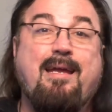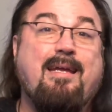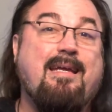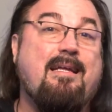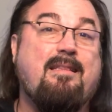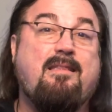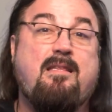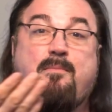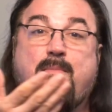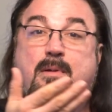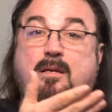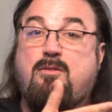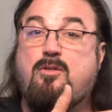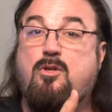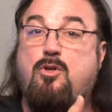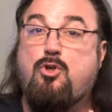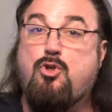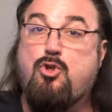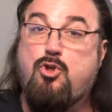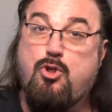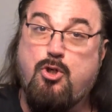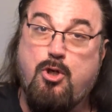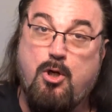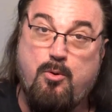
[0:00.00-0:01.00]
get them as a
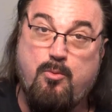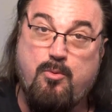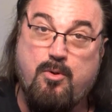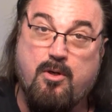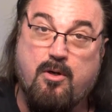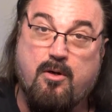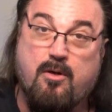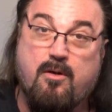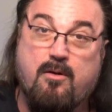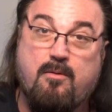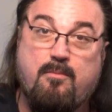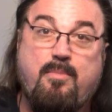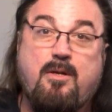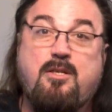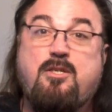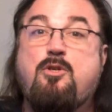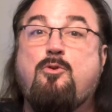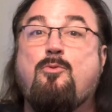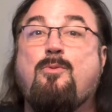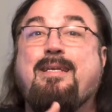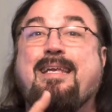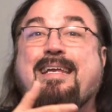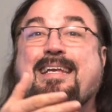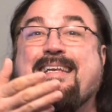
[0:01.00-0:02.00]
junior, but you
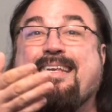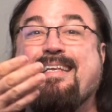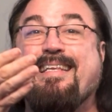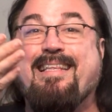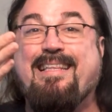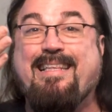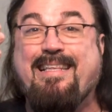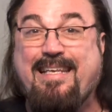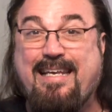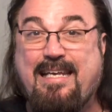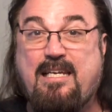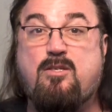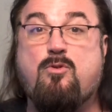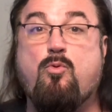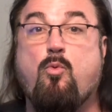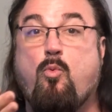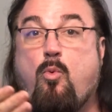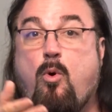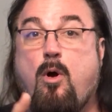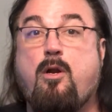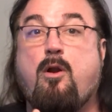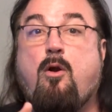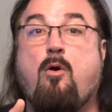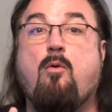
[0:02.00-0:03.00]
would need at least
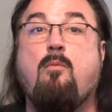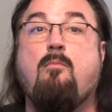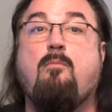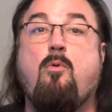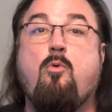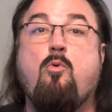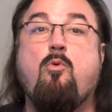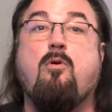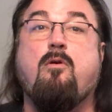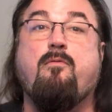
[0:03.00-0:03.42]
one or more